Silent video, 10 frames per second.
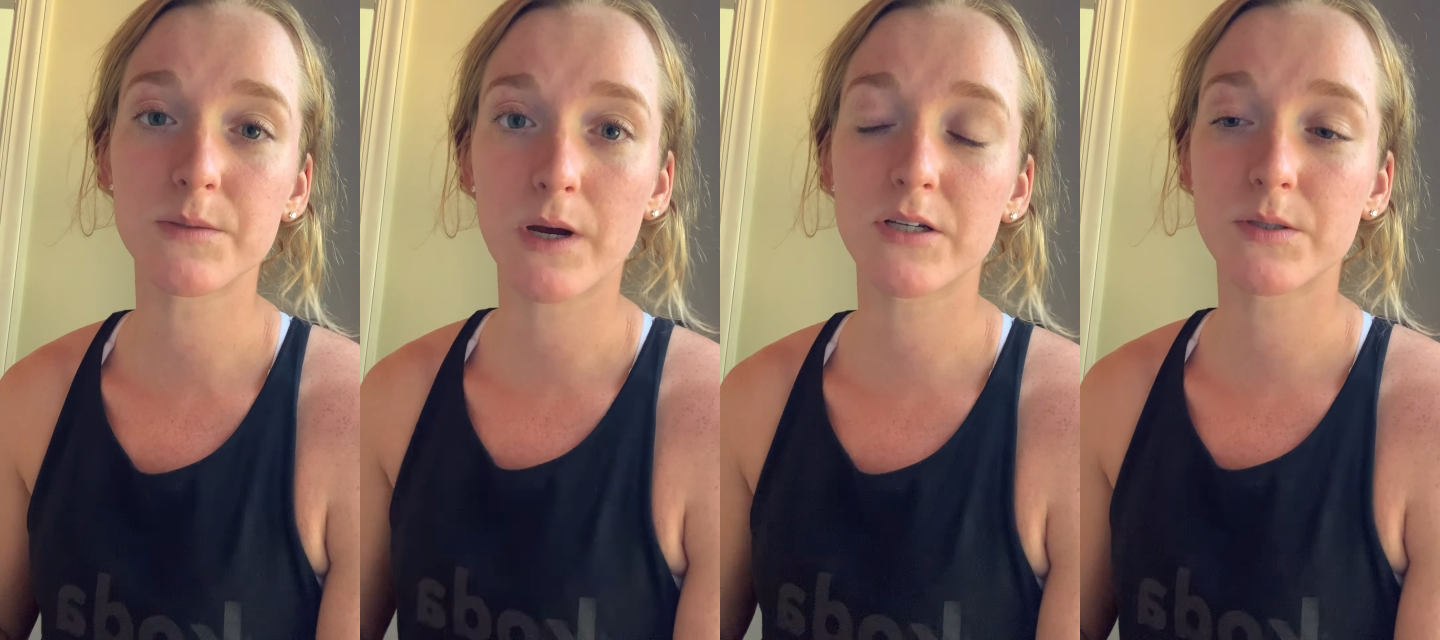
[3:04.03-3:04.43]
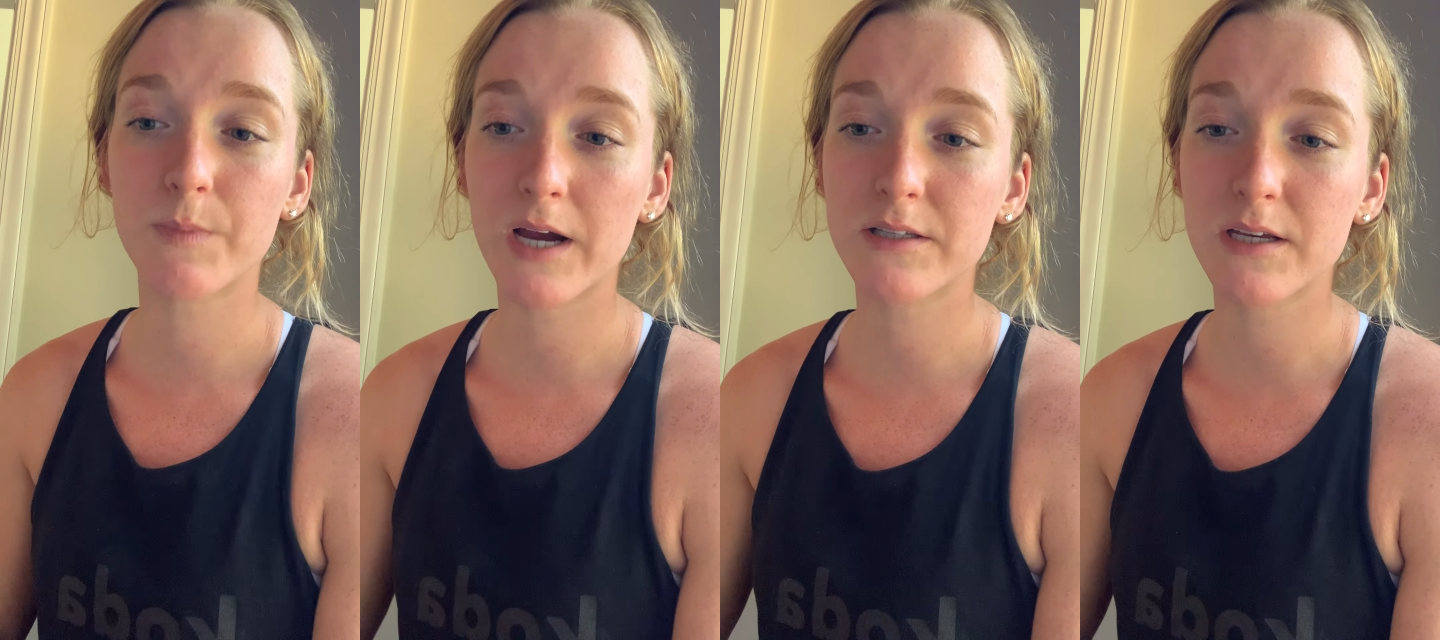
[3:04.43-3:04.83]

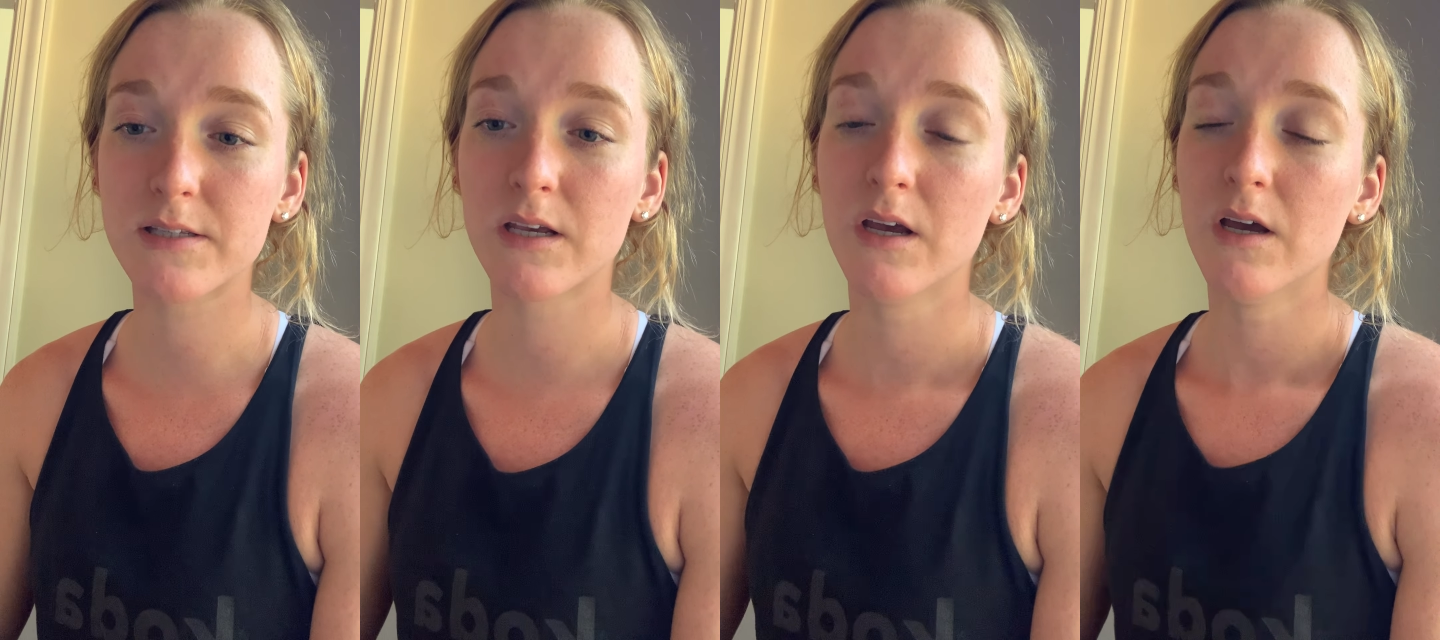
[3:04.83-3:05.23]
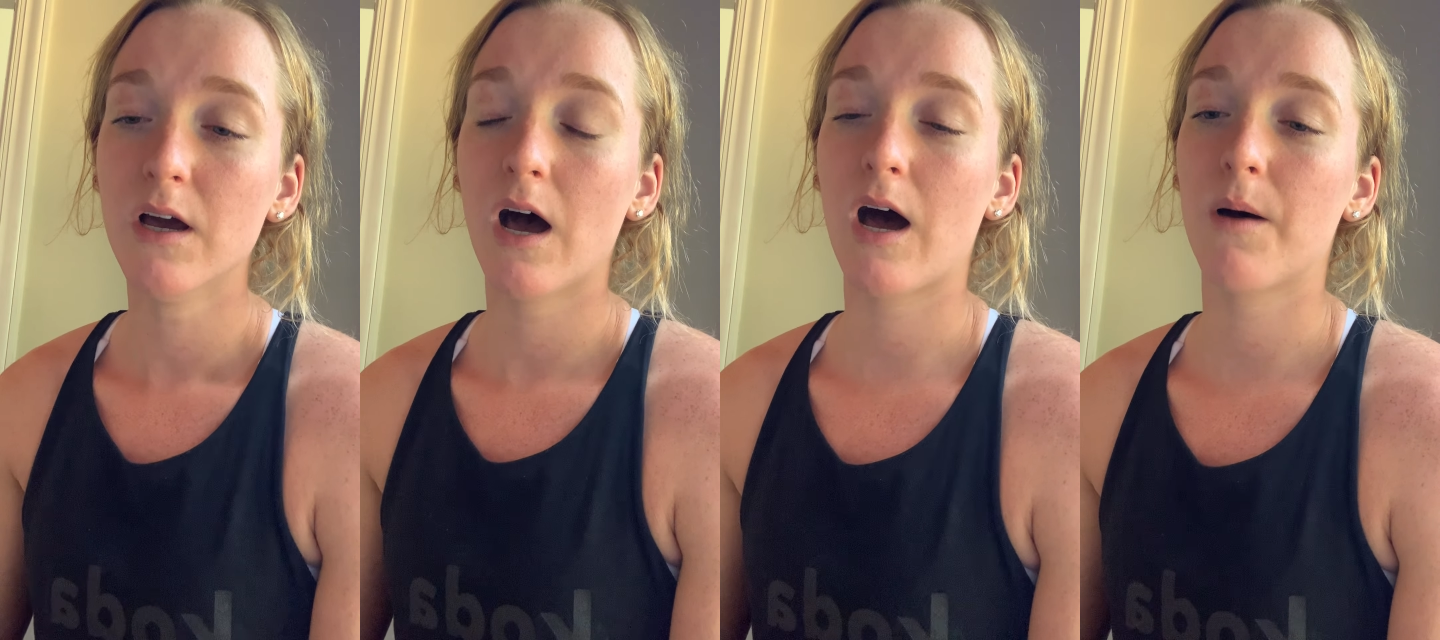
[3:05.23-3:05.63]

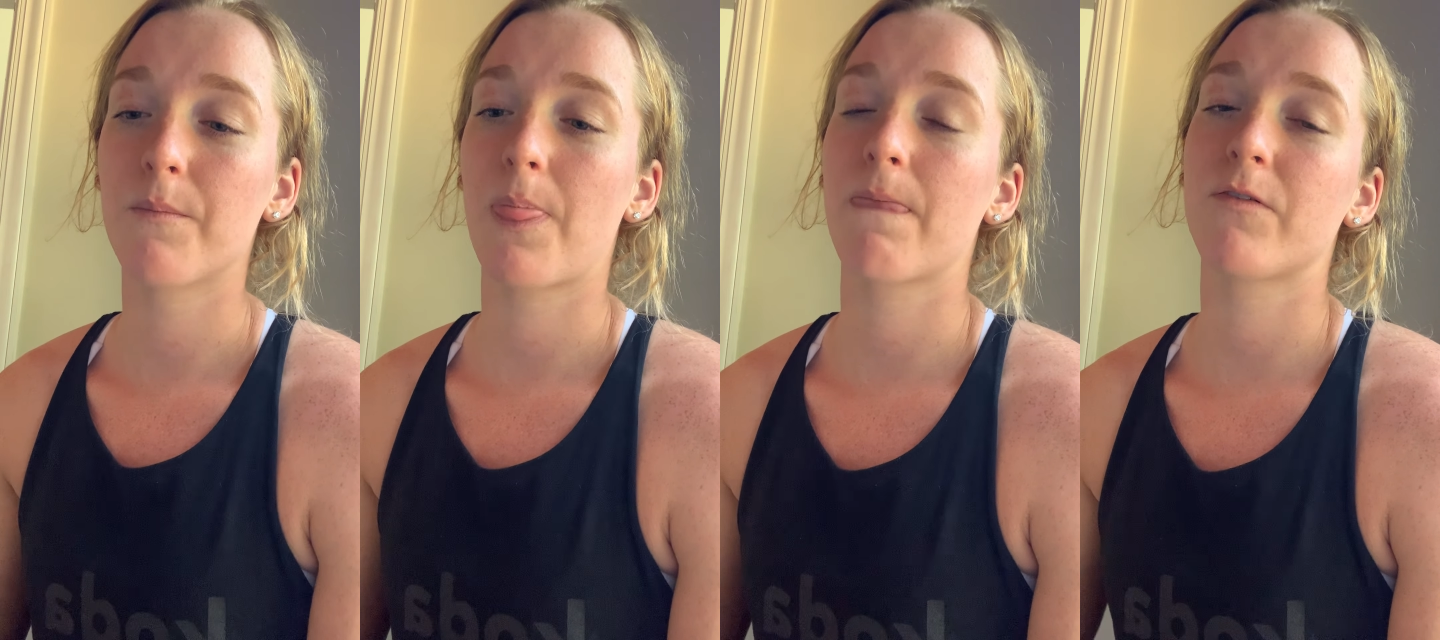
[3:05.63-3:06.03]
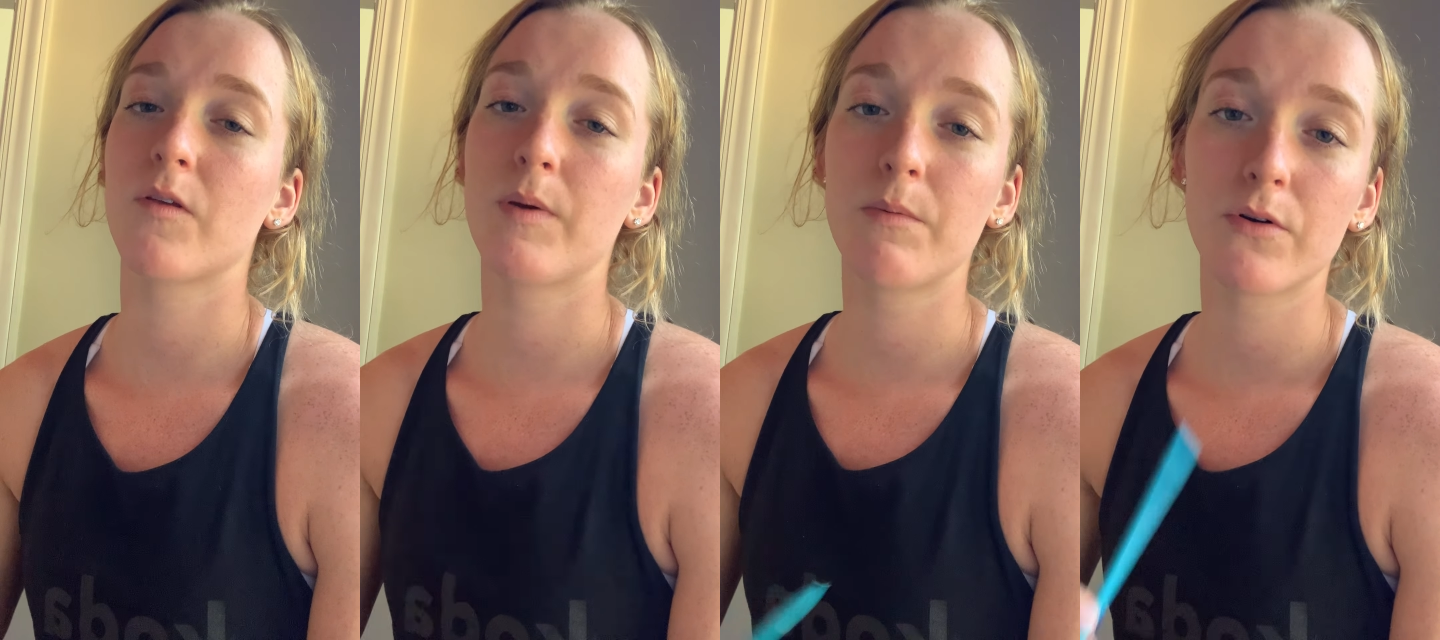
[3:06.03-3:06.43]
For the
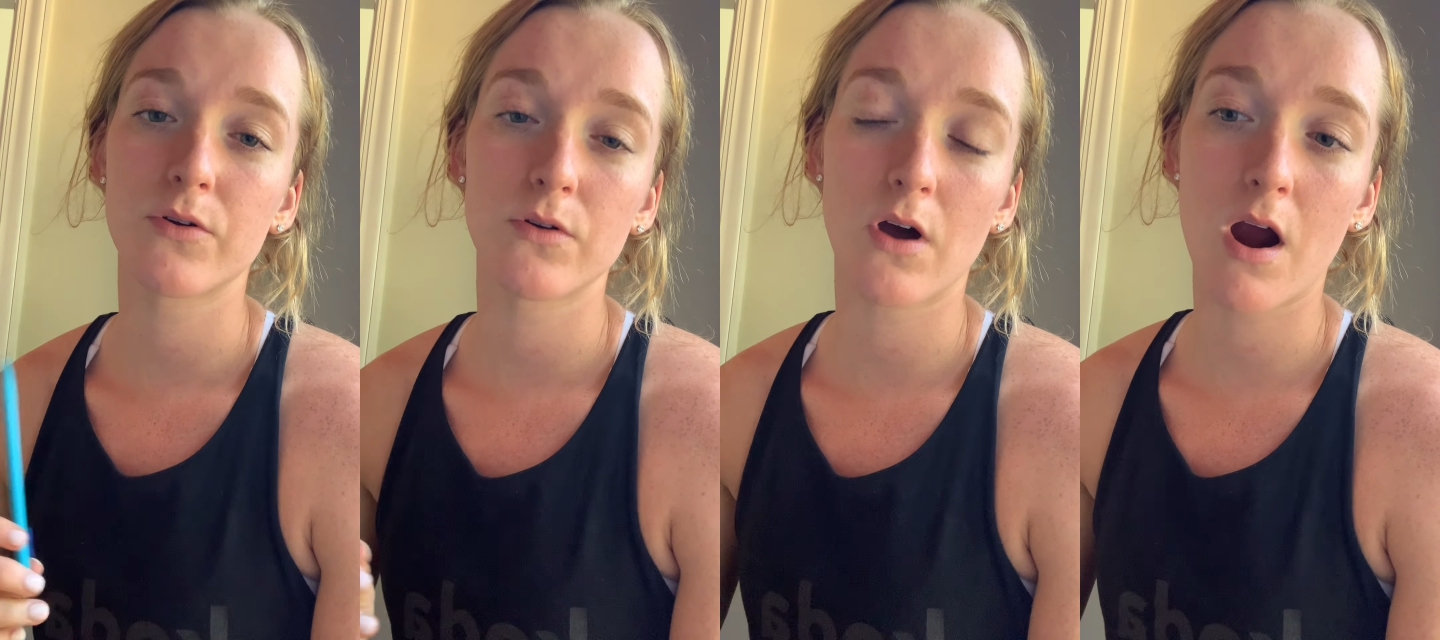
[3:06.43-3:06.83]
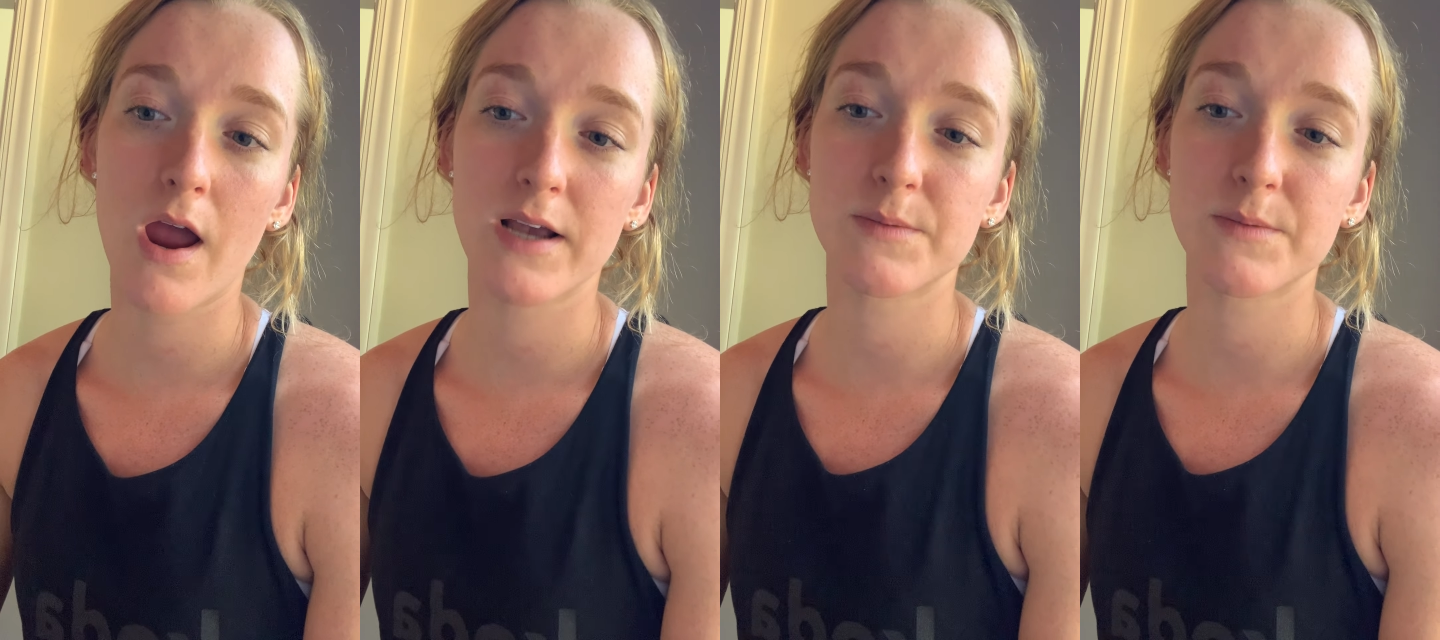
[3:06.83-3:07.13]
people who are doing RX,